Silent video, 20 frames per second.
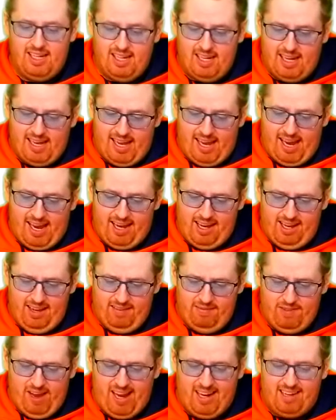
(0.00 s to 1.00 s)
And
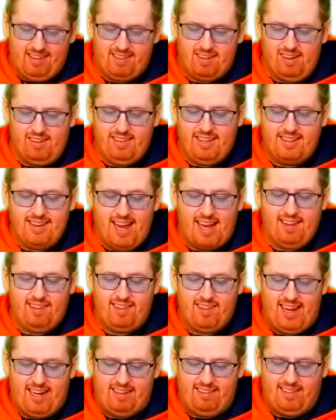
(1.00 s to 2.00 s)
Vegas Golden Knights
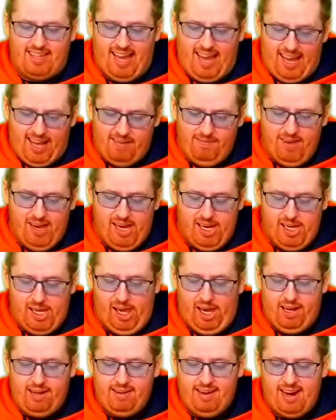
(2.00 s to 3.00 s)
next game,
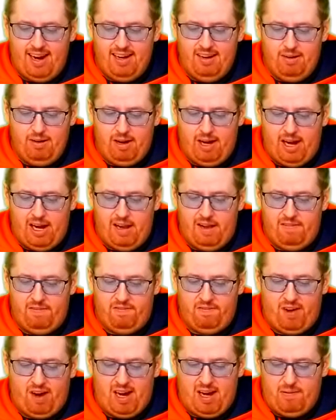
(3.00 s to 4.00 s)
January
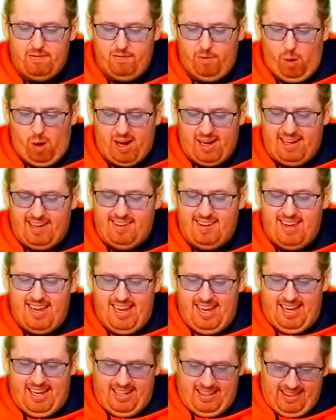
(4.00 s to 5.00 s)

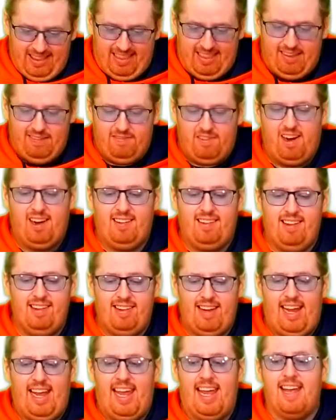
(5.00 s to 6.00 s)
14th, versus
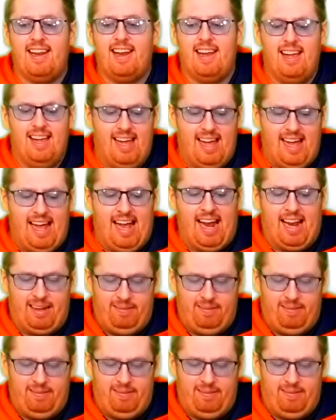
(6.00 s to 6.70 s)
Anaheim.